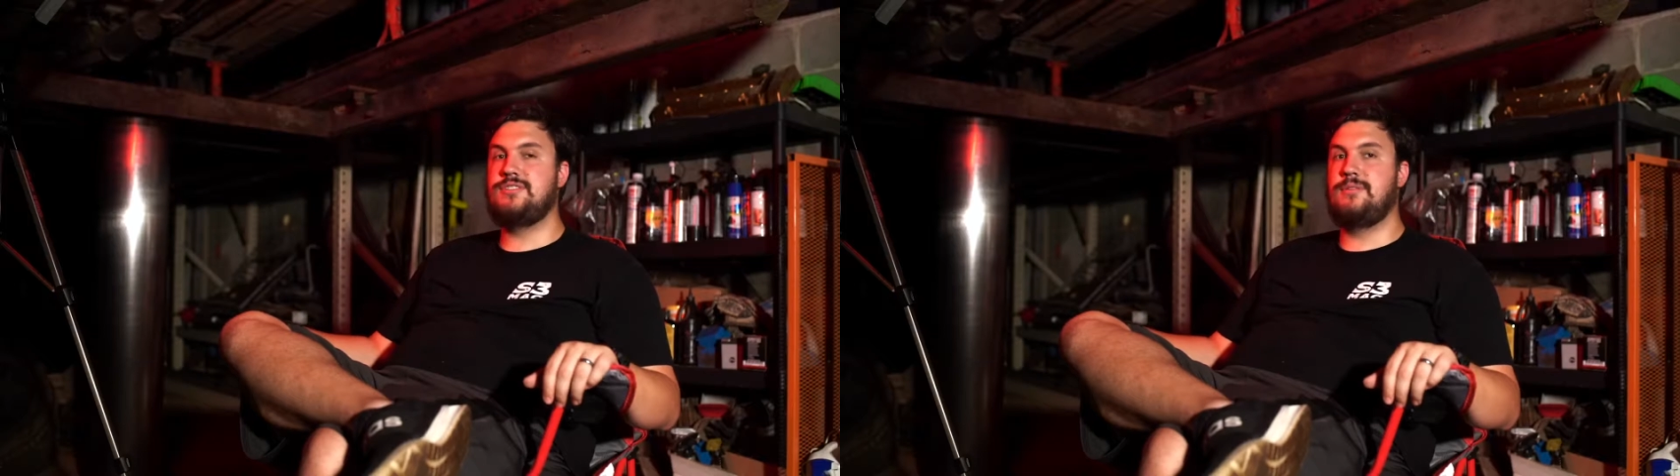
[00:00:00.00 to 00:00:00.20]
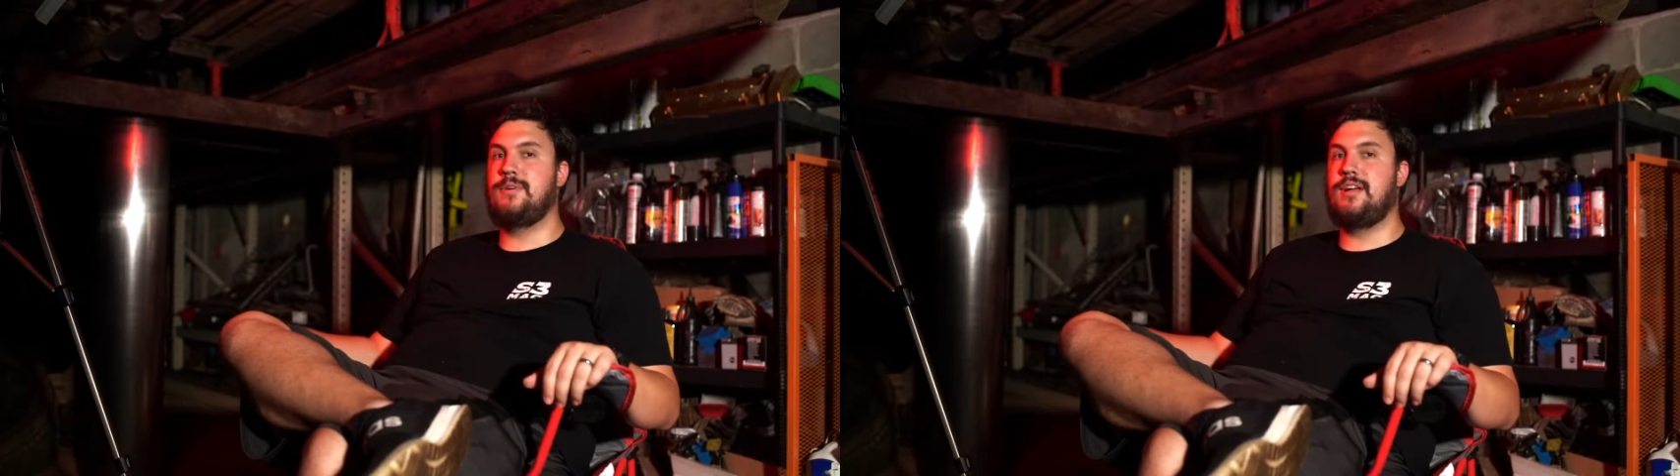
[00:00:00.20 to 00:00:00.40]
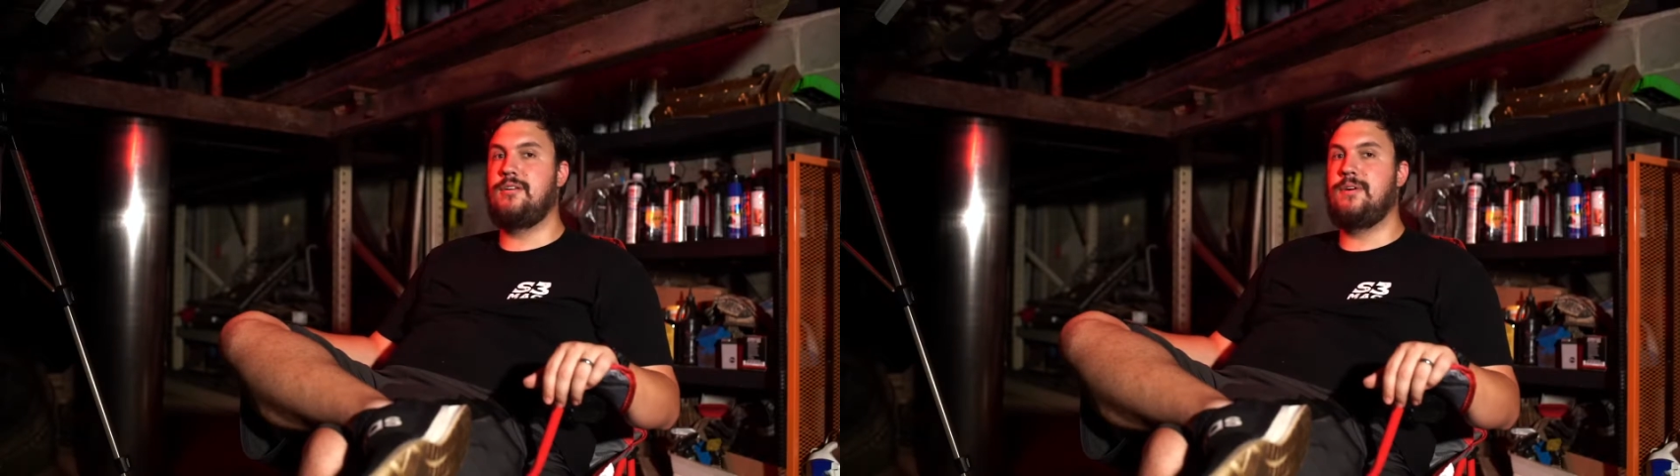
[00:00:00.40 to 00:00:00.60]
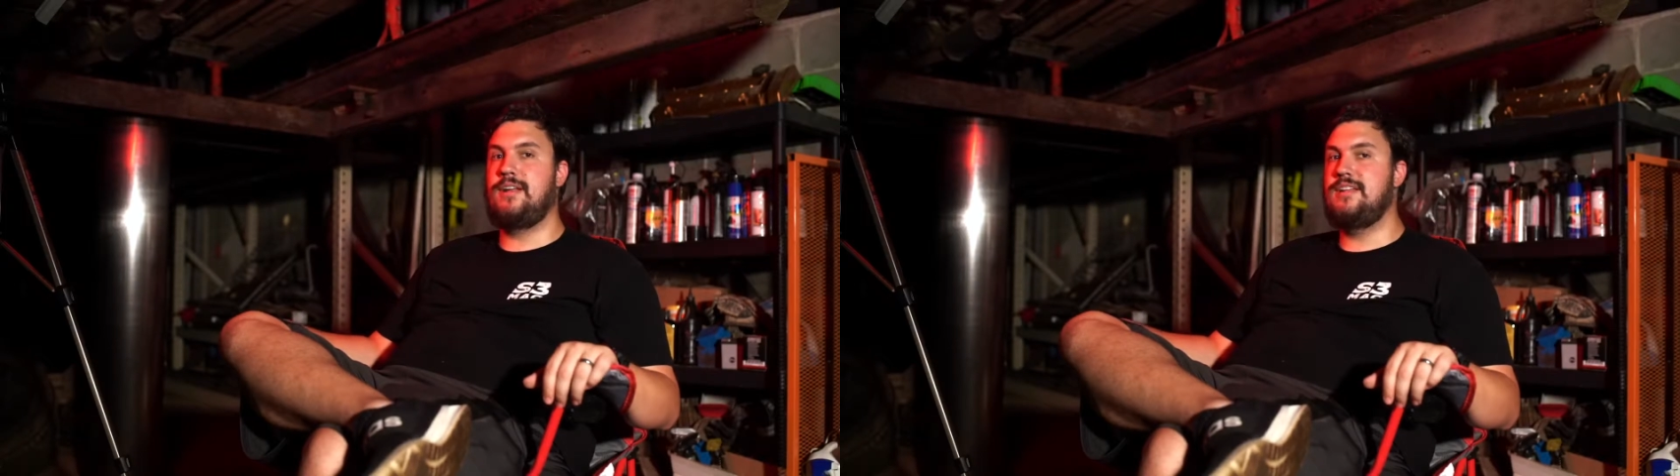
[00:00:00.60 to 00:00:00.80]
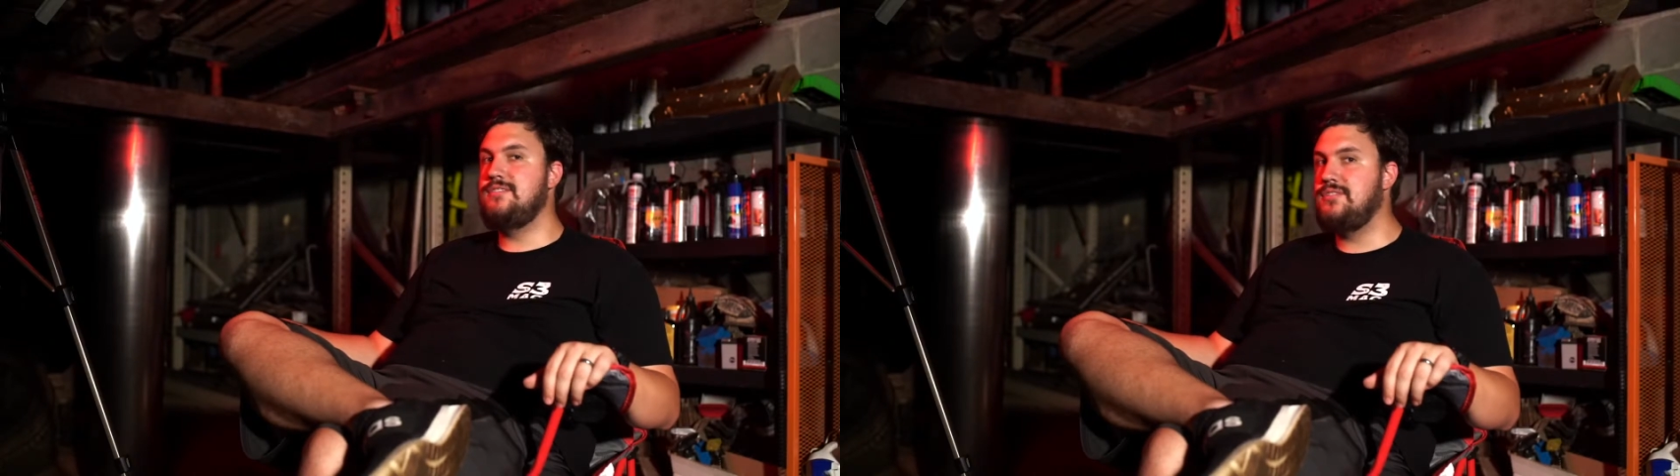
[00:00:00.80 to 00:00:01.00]
that we're gonna run
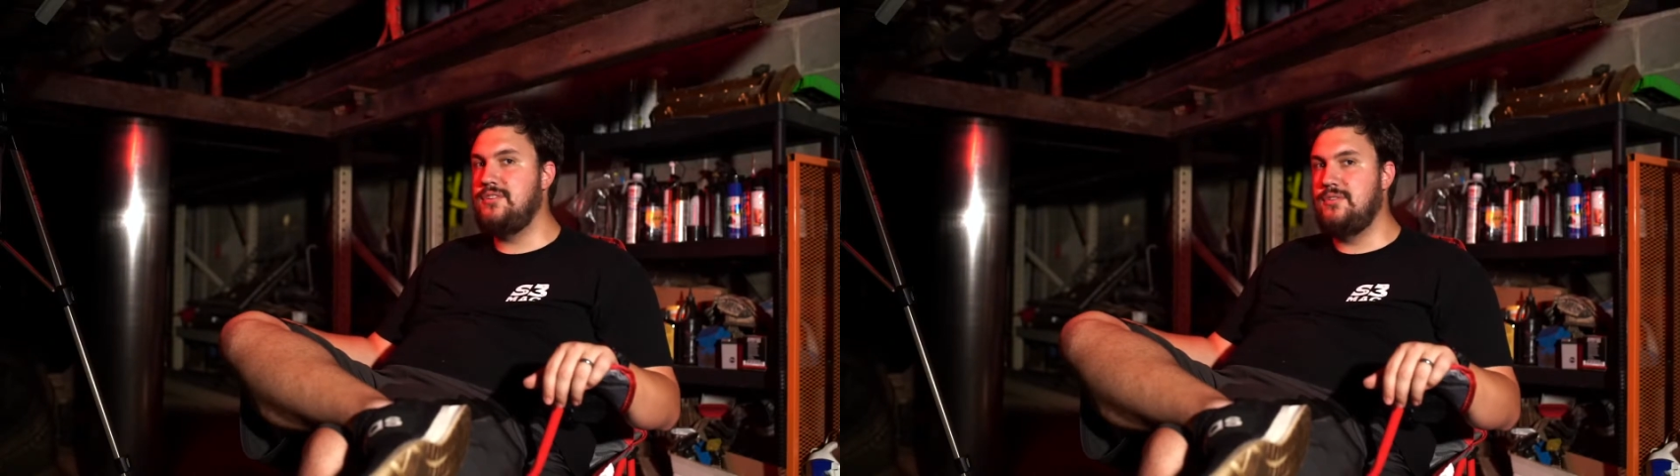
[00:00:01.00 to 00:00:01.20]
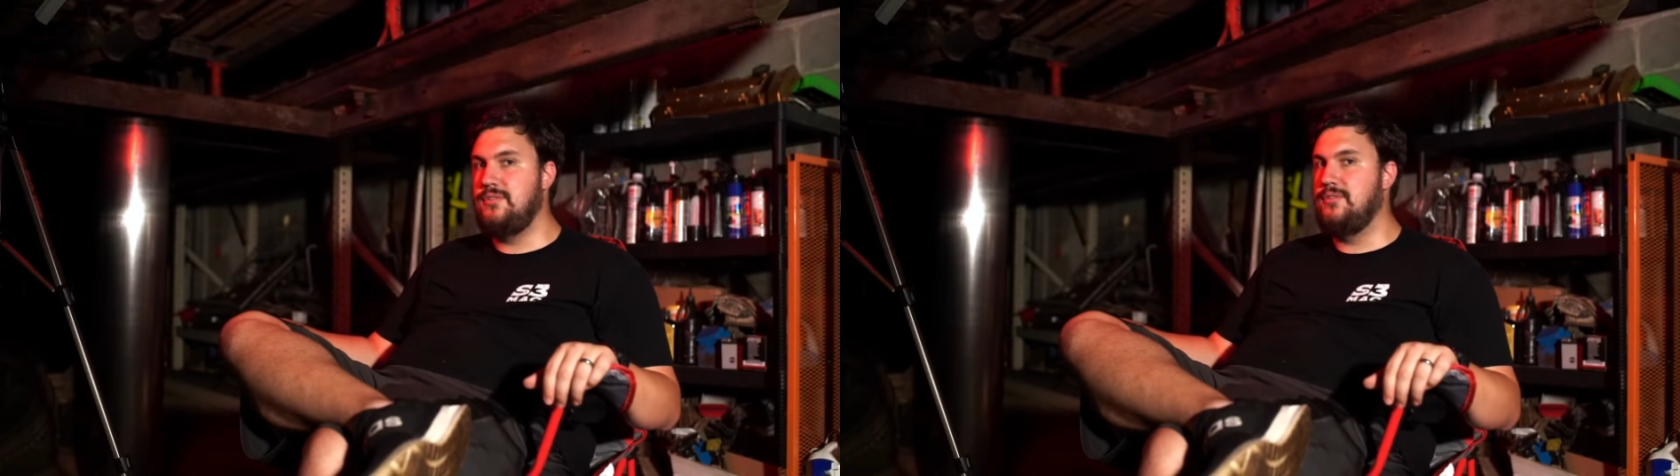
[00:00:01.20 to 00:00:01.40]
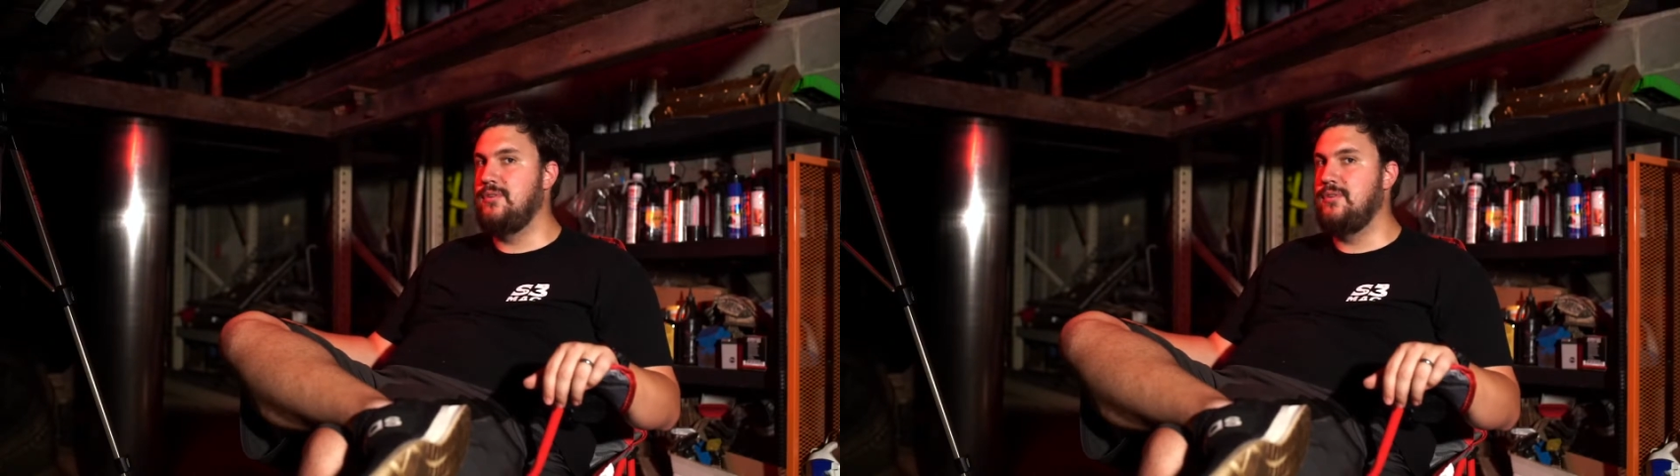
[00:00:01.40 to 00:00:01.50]
into,